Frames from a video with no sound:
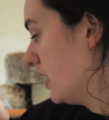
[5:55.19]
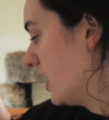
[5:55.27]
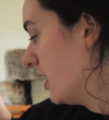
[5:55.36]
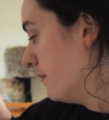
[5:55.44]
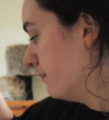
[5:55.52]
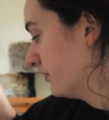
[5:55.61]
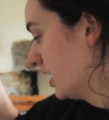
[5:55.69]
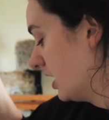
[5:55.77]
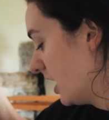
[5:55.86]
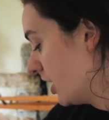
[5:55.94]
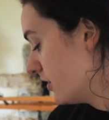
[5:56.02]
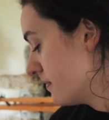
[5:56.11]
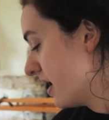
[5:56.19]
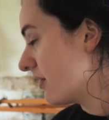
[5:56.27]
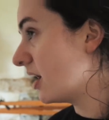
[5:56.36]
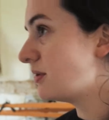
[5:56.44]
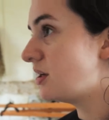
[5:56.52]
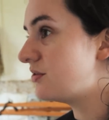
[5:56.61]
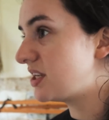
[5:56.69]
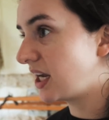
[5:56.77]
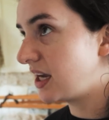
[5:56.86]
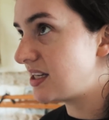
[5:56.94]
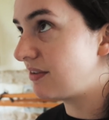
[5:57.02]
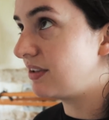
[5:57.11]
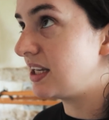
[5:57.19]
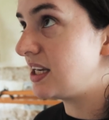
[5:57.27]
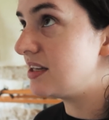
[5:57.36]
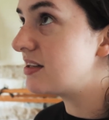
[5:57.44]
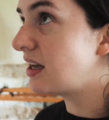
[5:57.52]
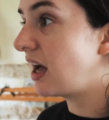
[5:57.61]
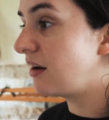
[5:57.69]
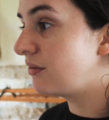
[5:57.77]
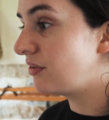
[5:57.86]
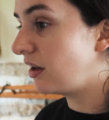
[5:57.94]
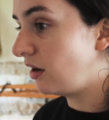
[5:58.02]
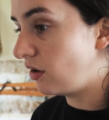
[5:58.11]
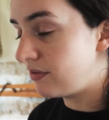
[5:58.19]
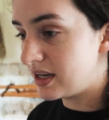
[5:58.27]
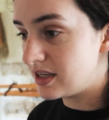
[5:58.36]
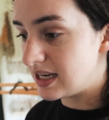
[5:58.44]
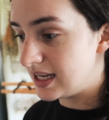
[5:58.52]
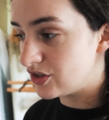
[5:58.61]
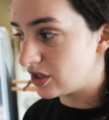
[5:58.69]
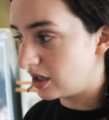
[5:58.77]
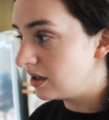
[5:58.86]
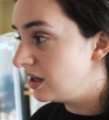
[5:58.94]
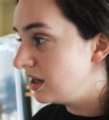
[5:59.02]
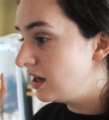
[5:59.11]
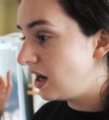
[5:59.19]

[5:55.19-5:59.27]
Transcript: but I know the amount I'm using, I definitely need to have a lot of ventilation.